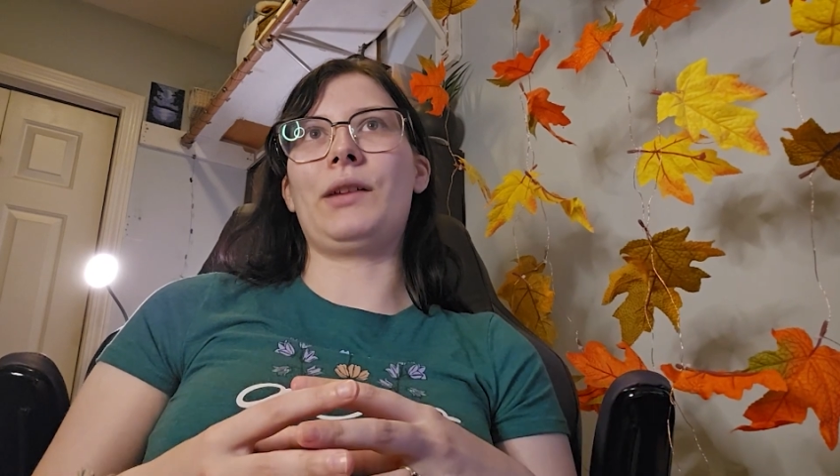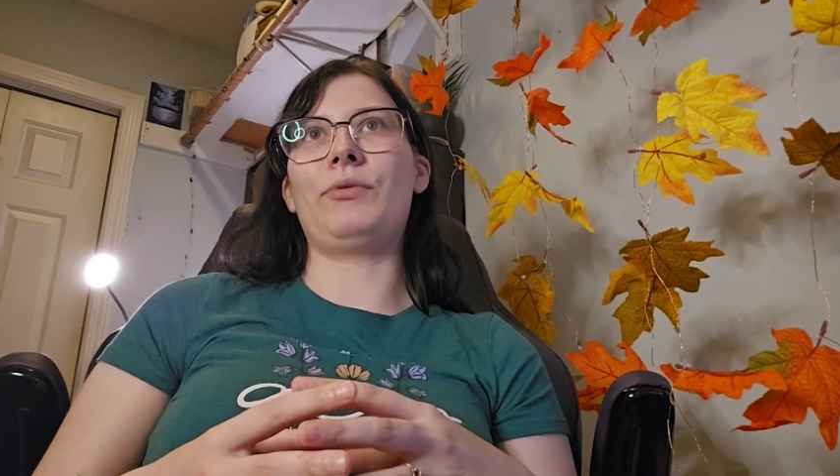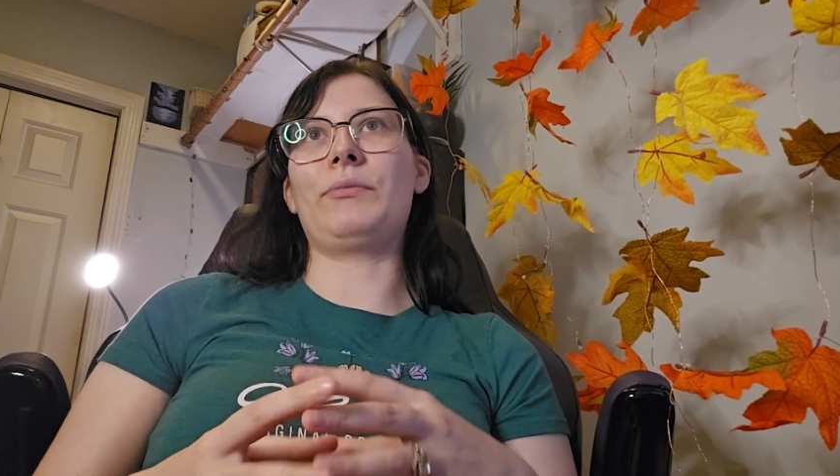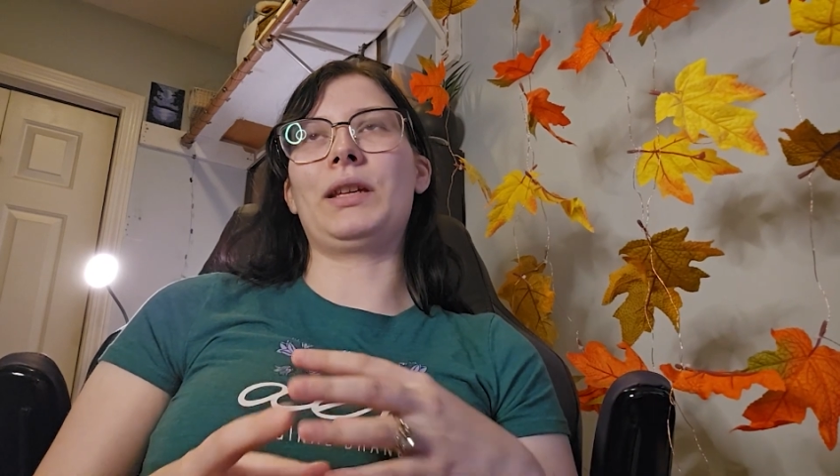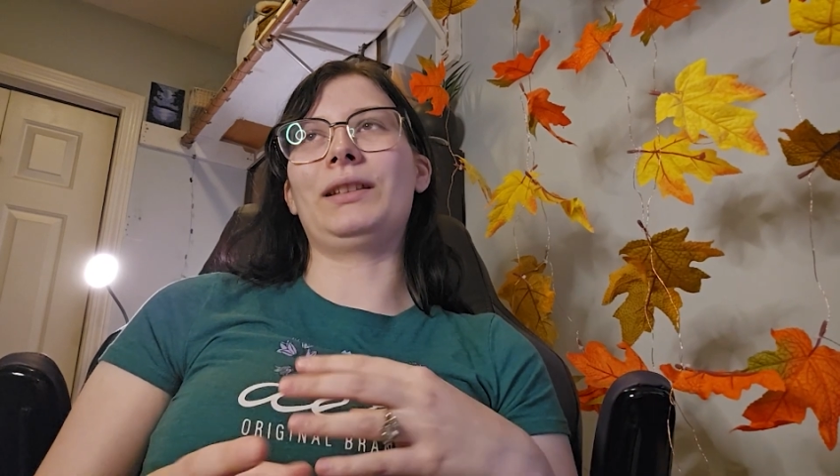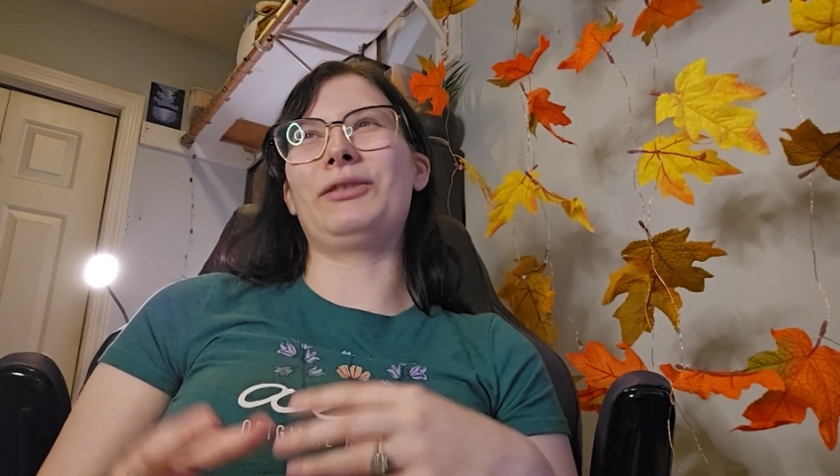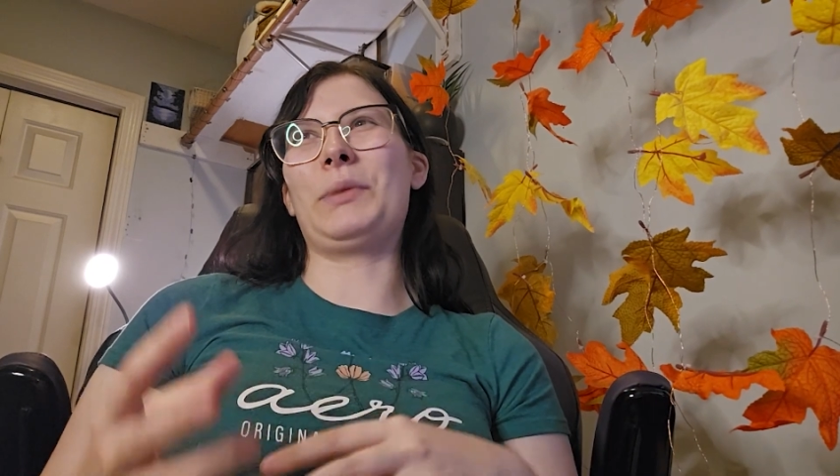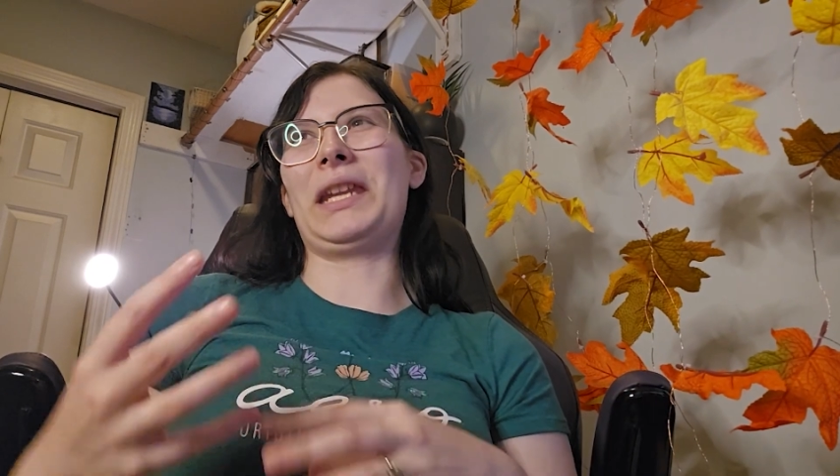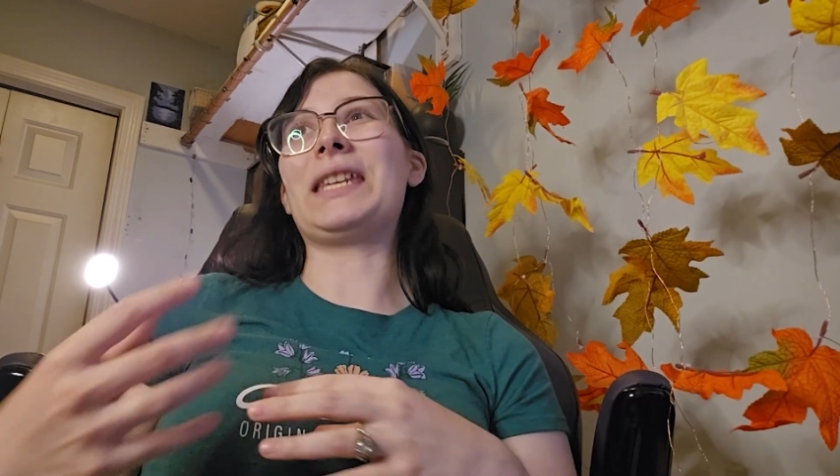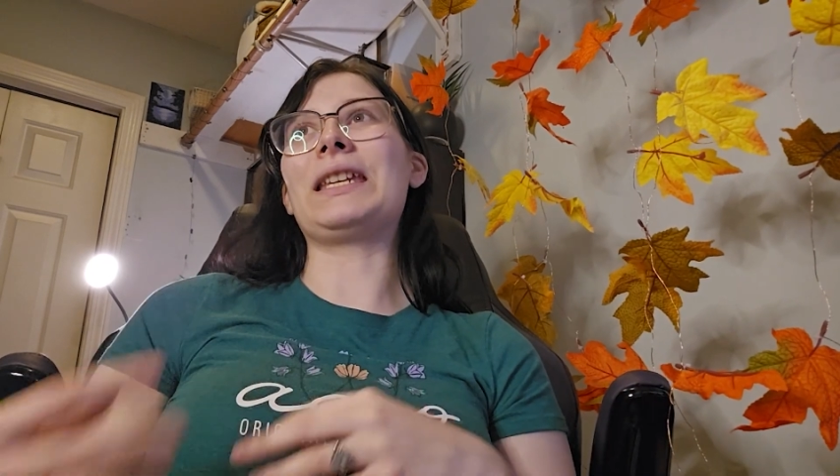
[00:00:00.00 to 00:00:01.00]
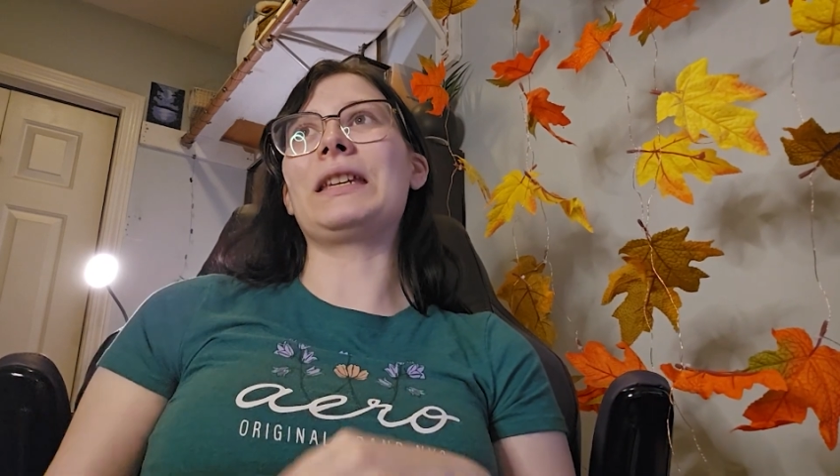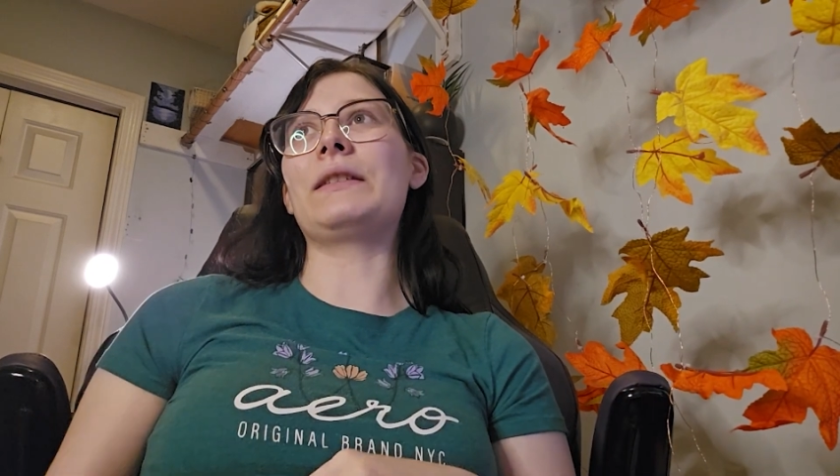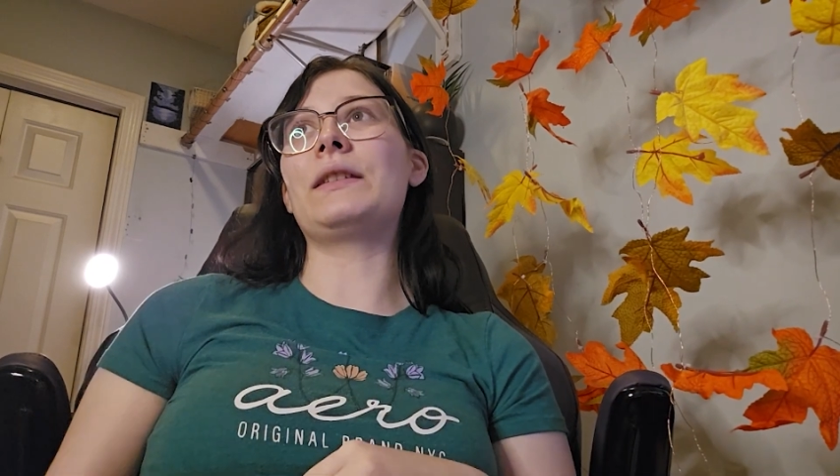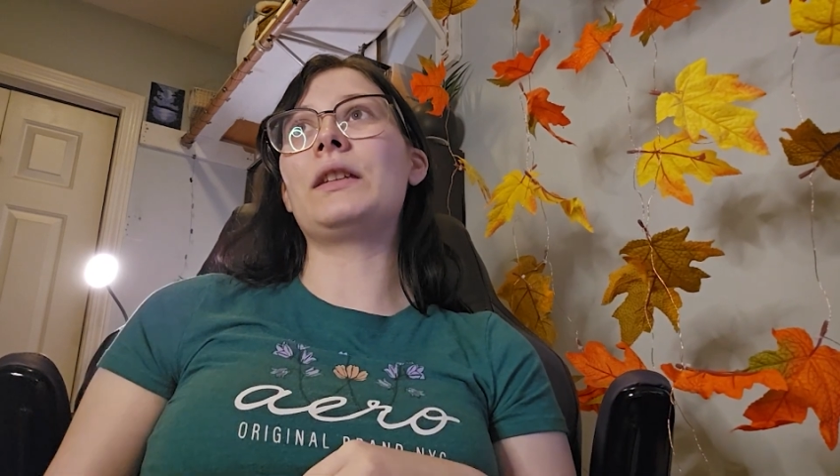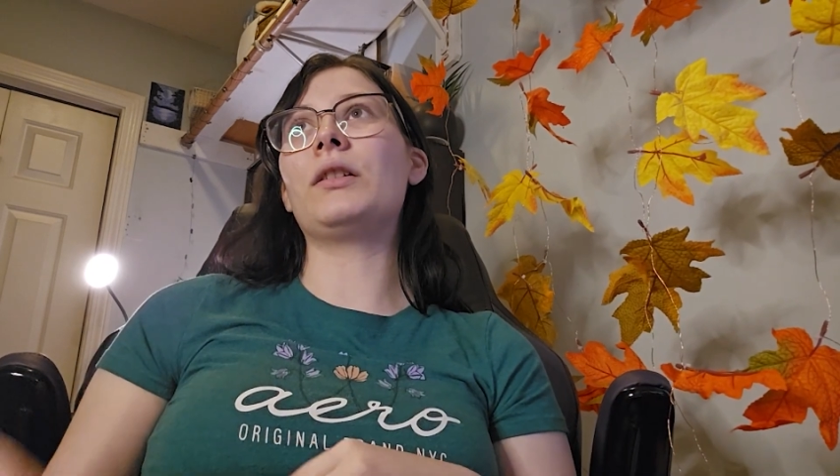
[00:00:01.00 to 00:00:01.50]
would be a little bit
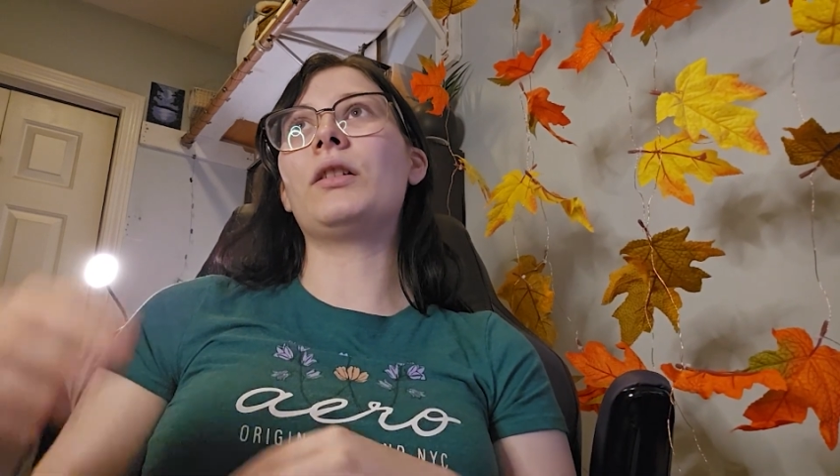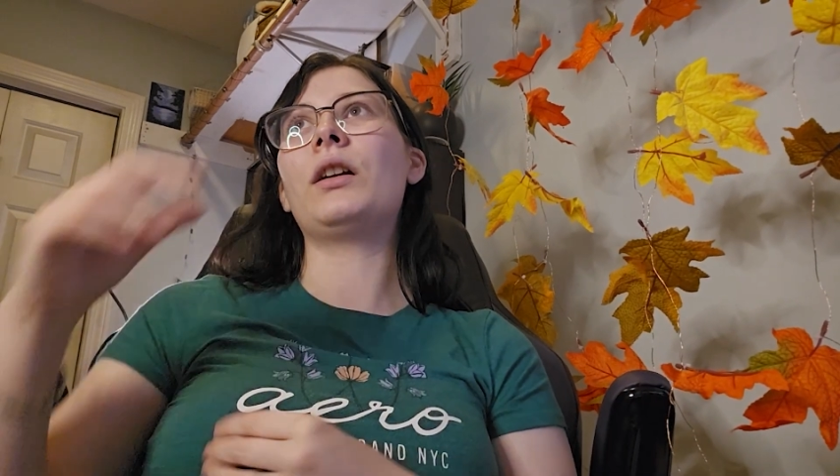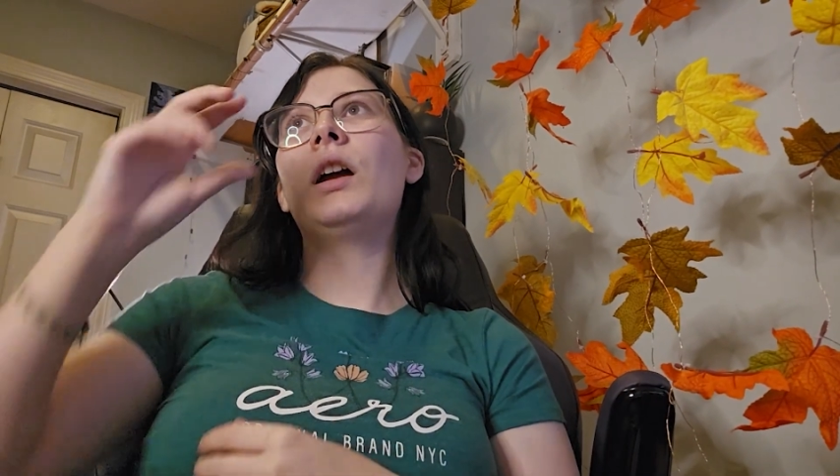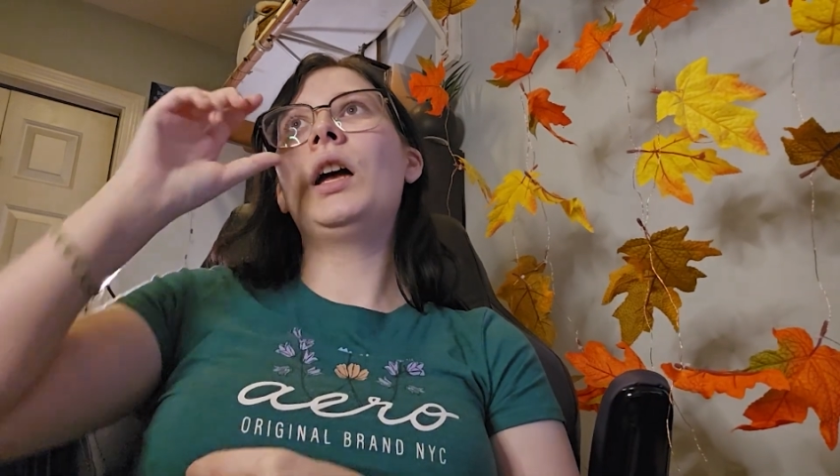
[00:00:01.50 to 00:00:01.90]
easier.